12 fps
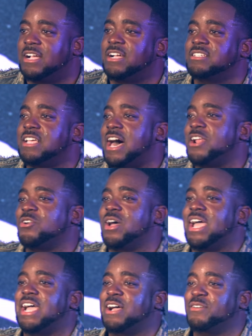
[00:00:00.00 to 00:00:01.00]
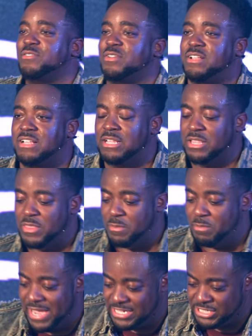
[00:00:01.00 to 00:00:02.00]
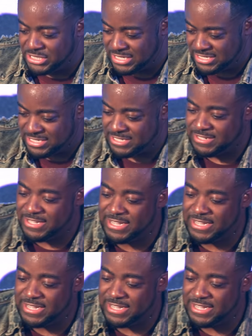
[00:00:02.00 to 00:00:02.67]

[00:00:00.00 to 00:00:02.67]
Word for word: Because I don't have the patience